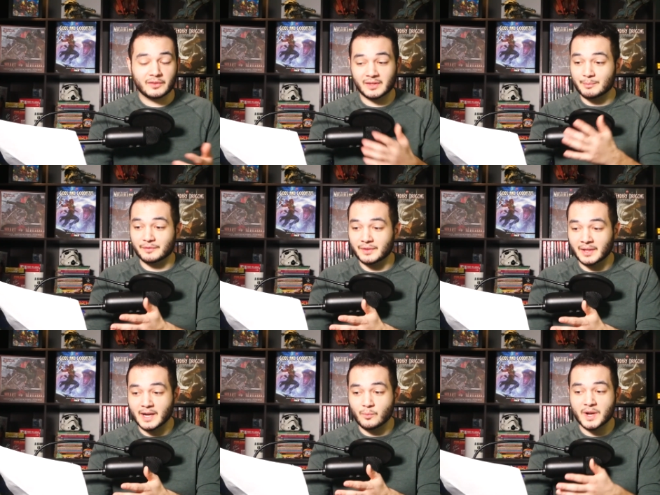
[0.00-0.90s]
some of,
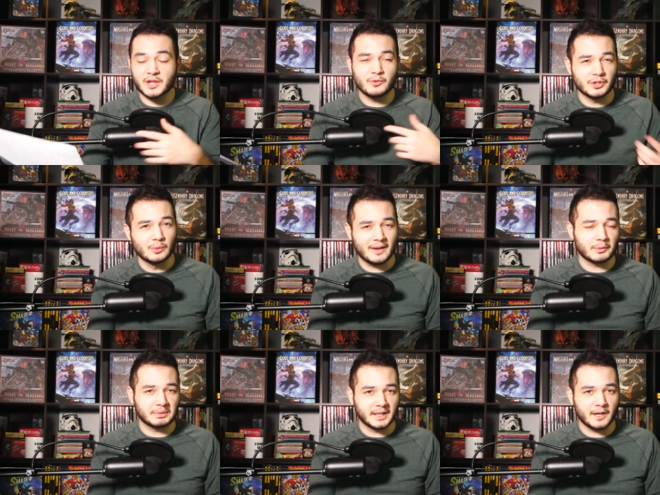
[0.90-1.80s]
like, when you do
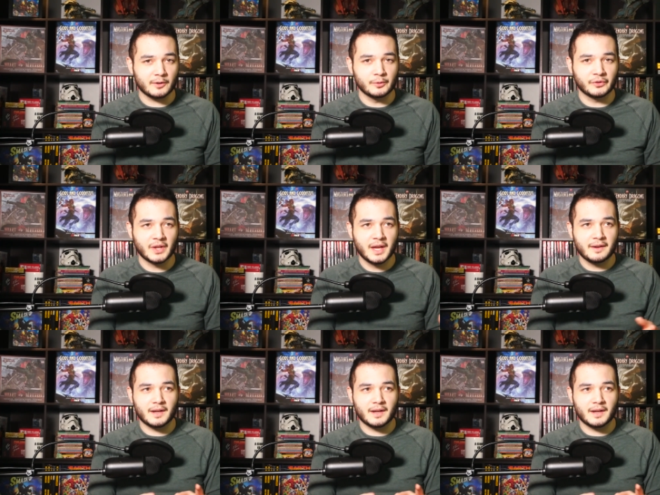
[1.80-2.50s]
have a player who's